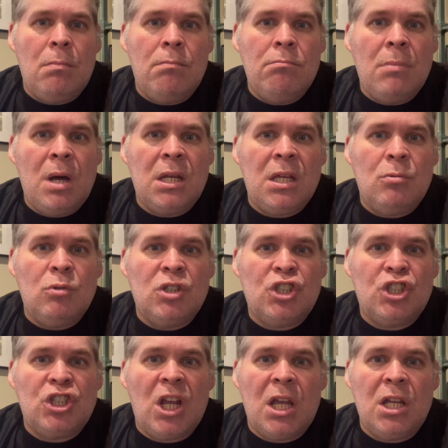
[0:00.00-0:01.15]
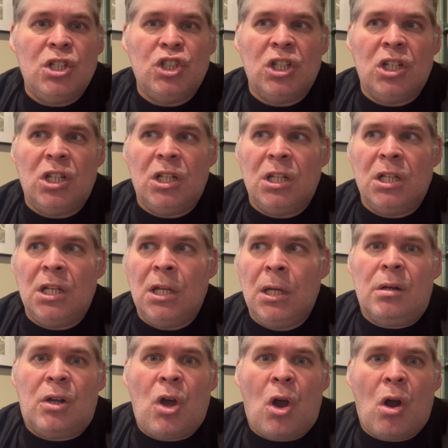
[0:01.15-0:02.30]
Money was changing,
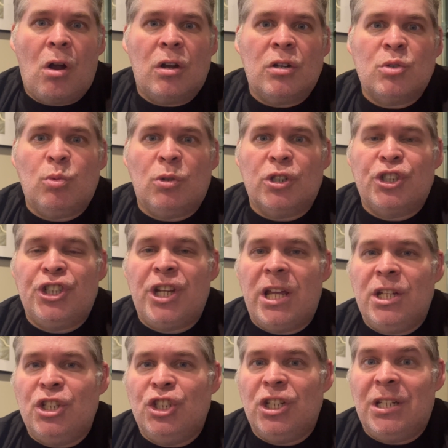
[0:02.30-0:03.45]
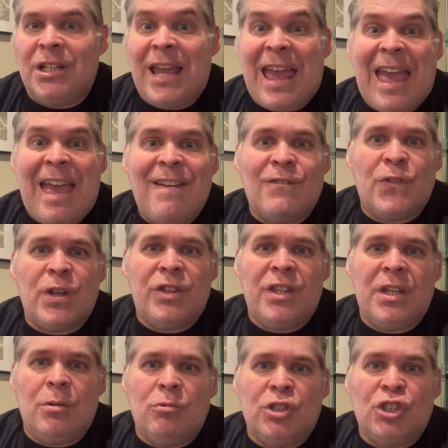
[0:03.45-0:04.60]
cars were changing,
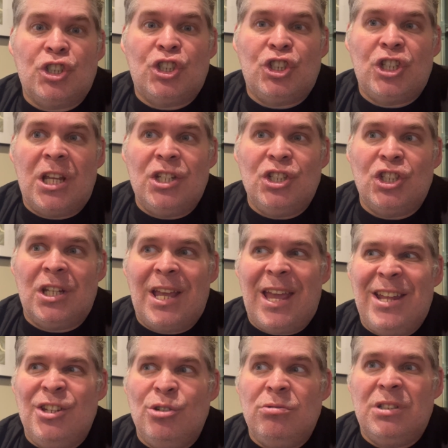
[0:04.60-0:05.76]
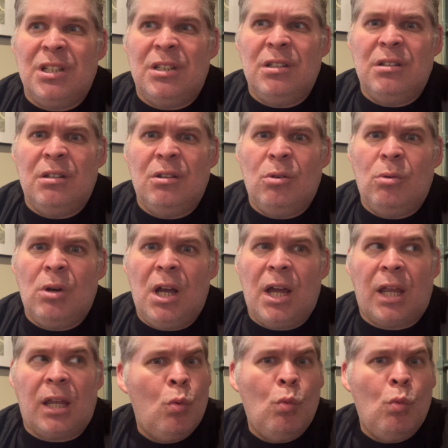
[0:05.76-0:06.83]
everything was changing, and you didn't know why.